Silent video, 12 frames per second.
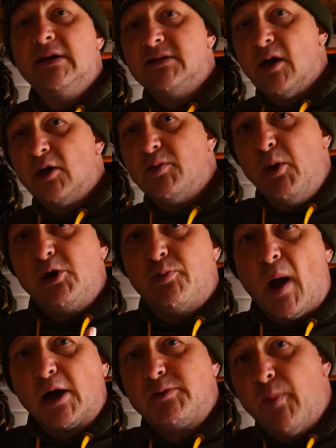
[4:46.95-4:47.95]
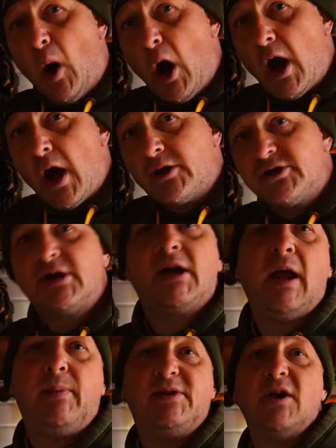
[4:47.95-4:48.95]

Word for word: So it's bish bash bosh, keep it